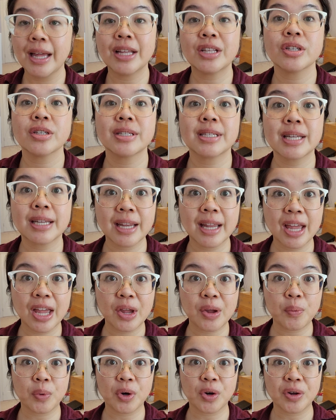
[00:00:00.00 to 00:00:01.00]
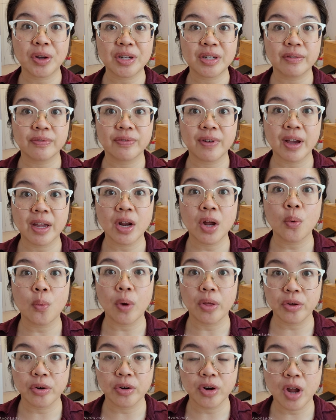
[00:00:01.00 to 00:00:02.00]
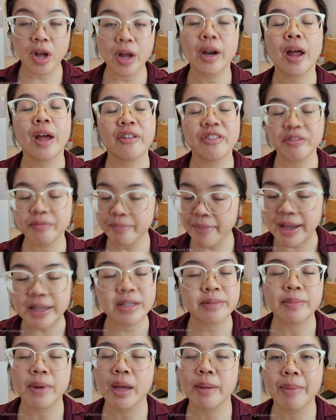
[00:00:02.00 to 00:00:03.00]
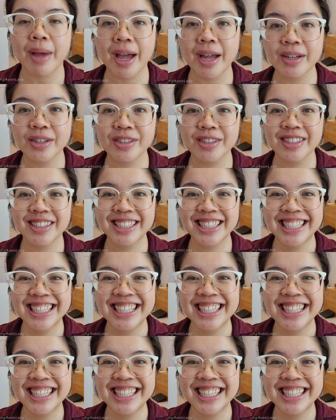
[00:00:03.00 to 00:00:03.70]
And so today we're going to find out whether or not I've met my match.